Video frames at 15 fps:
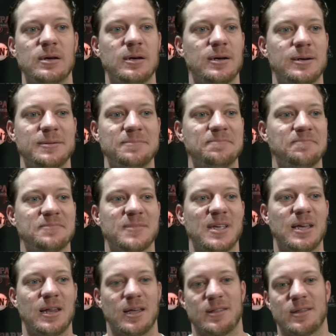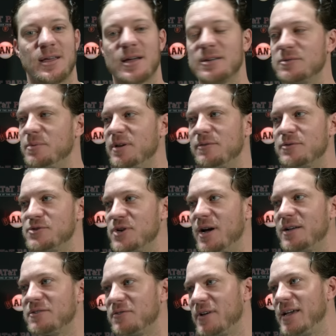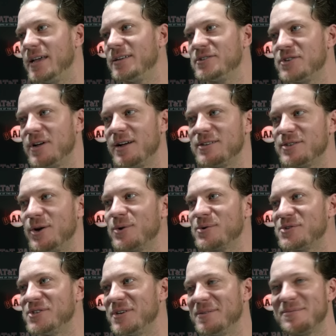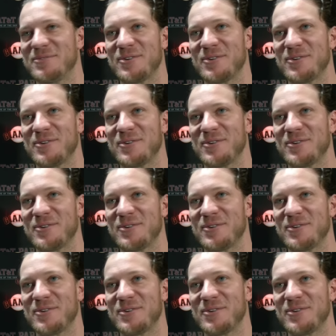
Um, and I think I can speak for Giants fans, Giants ownership,